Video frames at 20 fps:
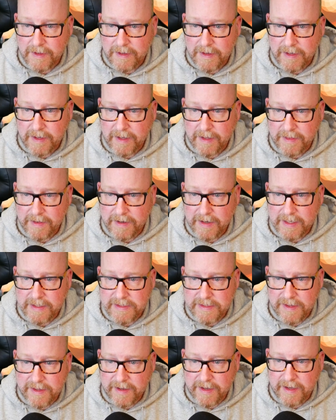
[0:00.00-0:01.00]
And the
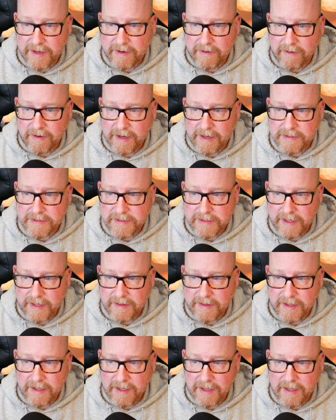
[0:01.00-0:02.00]
nice thing here is
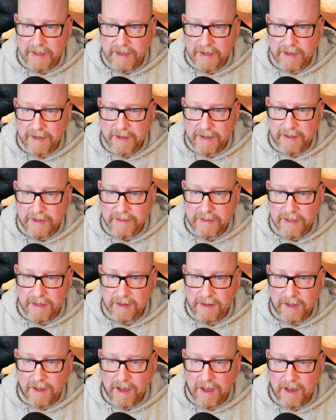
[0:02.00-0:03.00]
that the
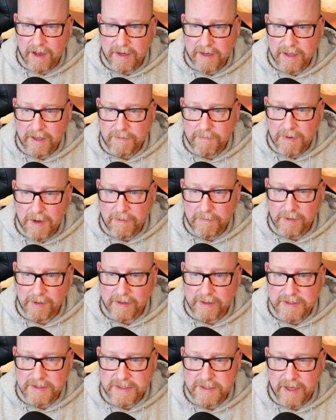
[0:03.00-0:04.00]
log
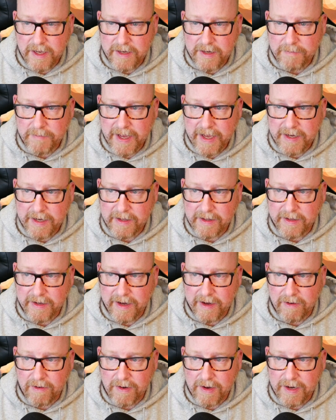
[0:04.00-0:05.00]
populates automatically
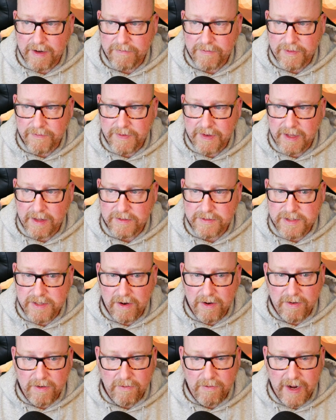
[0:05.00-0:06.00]
here if the fields
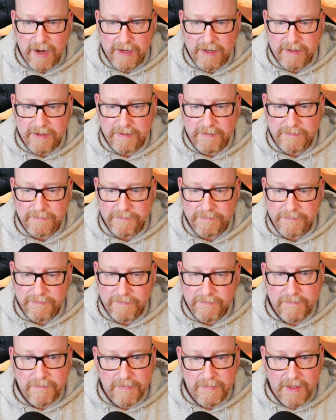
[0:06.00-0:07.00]
are correct.
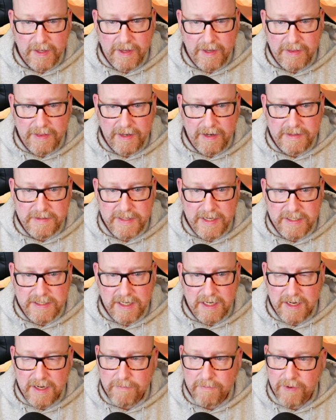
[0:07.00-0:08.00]
And that is
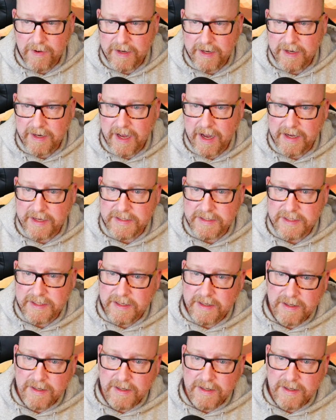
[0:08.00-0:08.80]
actually pretty nice.